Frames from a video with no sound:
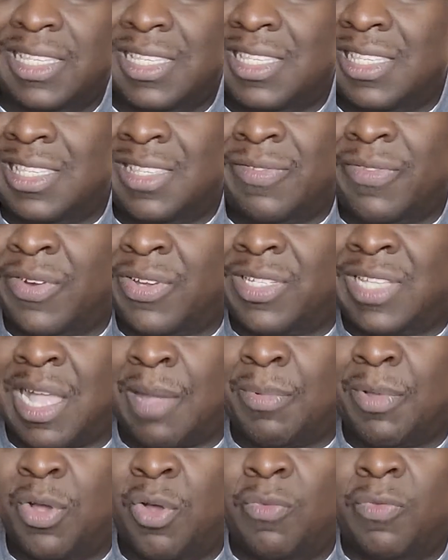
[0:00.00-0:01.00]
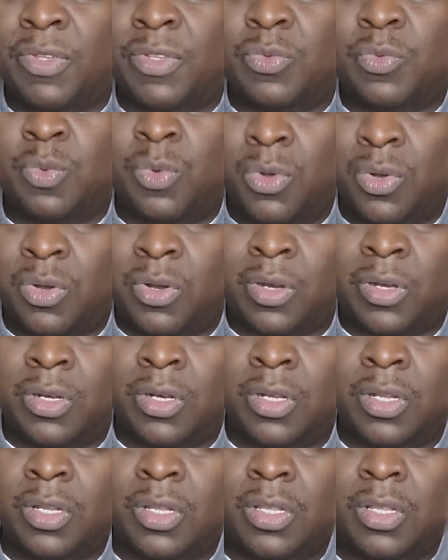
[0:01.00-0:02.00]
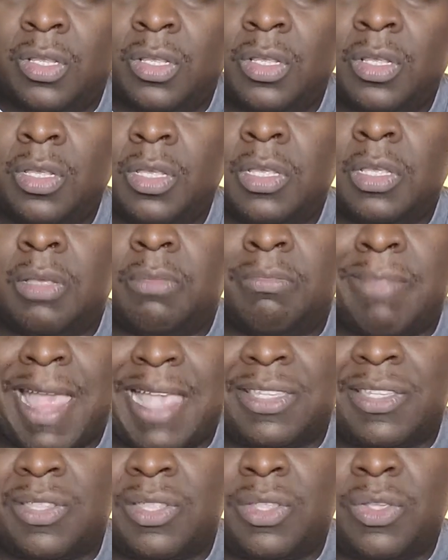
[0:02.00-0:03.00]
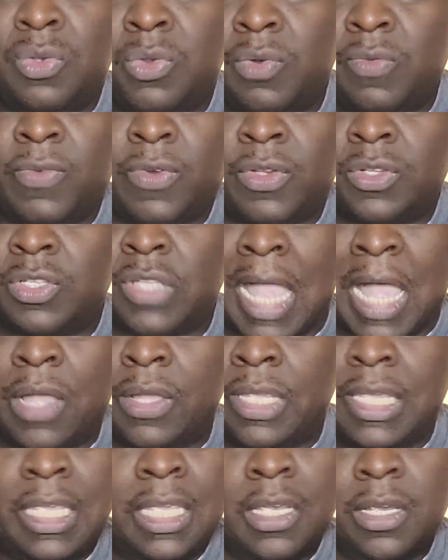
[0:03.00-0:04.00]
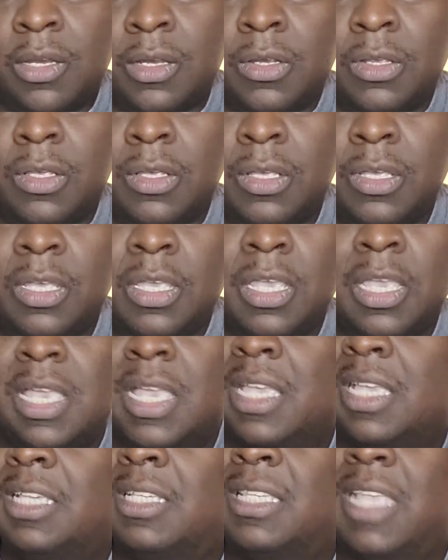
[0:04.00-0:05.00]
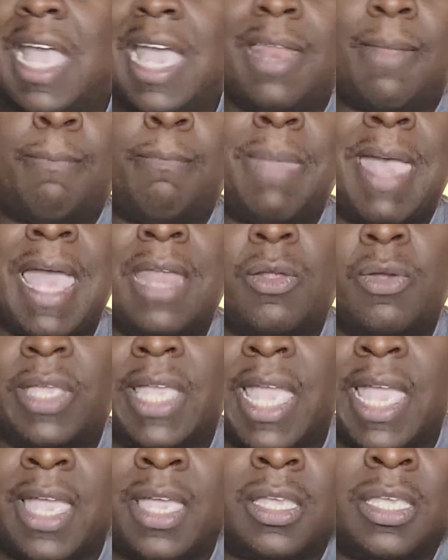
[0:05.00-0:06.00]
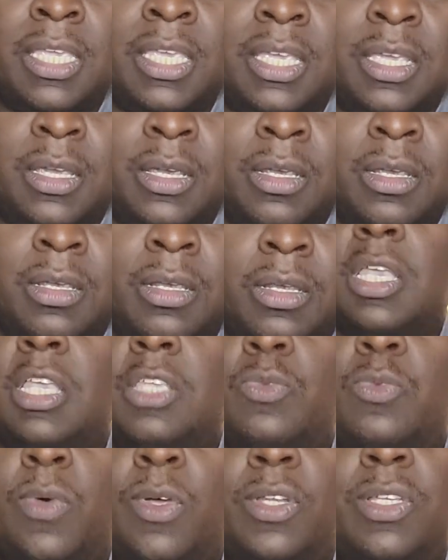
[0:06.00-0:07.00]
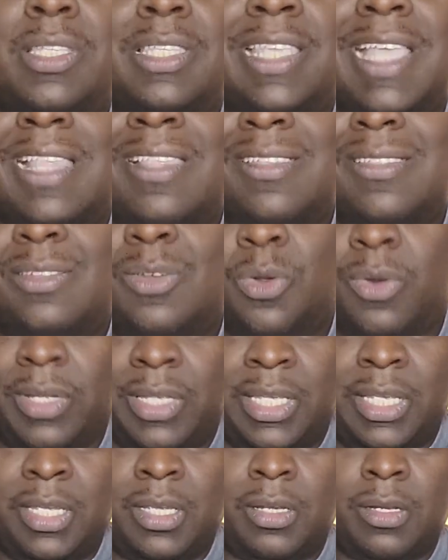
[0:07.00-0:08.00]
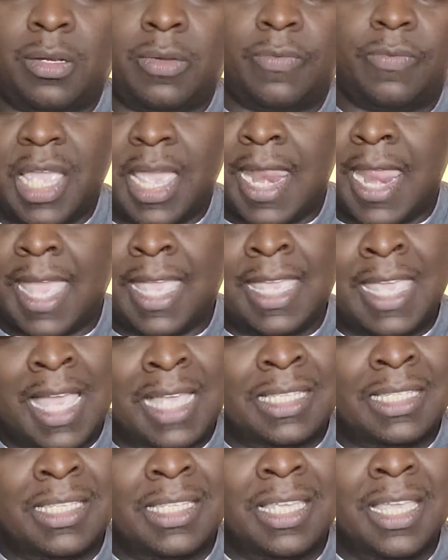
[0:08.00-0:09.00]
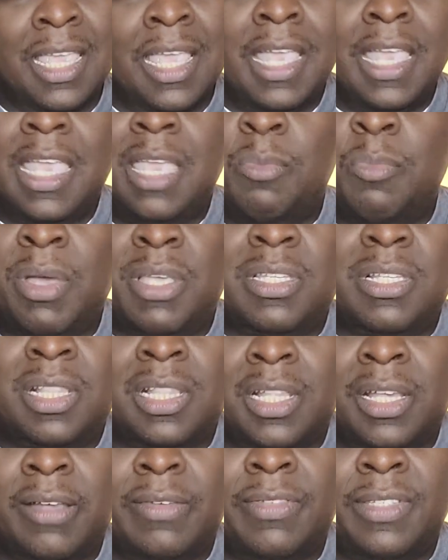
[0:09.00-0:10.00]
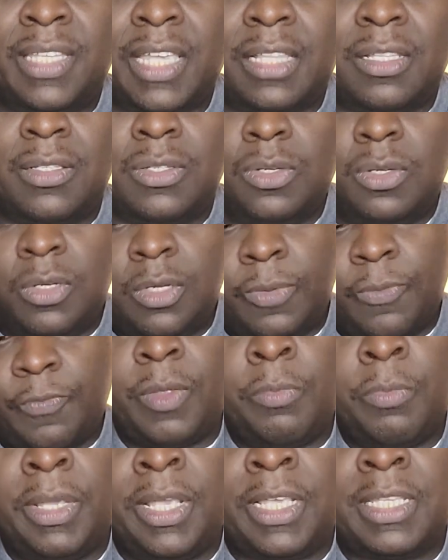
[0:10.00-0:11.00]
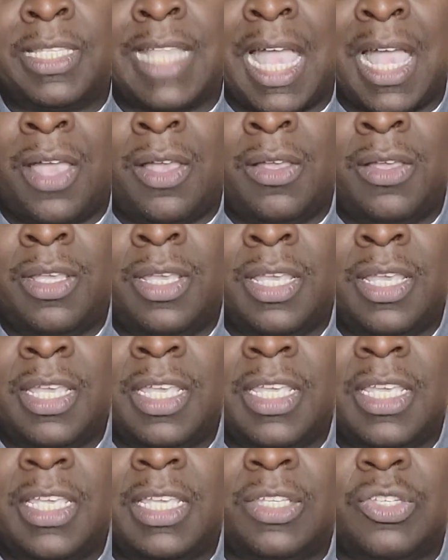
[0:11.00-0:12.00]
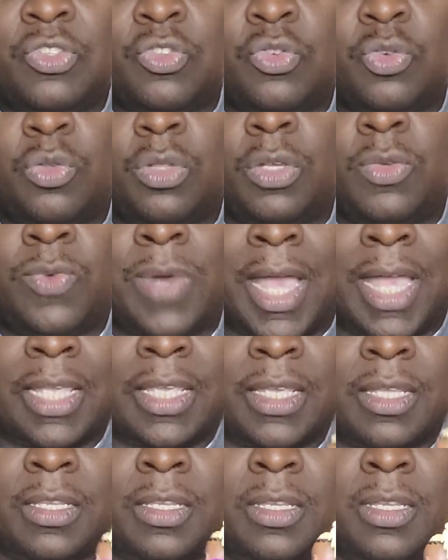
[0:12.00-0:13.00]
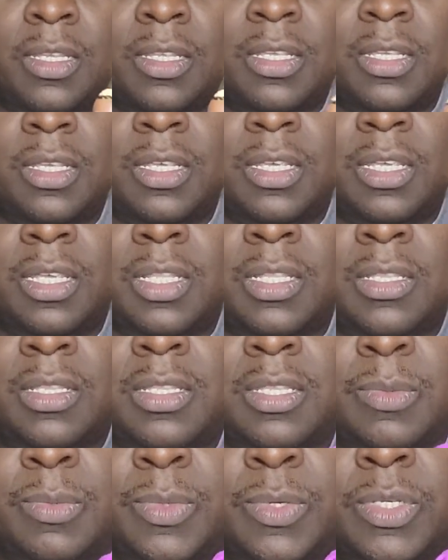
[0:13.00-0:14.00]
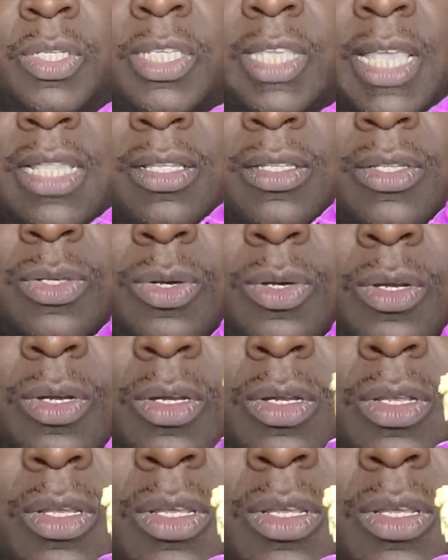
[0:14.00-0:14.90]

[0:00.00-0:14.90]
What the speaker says: is the first time Kofi's worn Masters of the Universe style gear. He's had a Battle Cat gear. He's worn a Skeletor gear. And I guess he must love Skeletor, because now he is truly rocking some more Skeletor.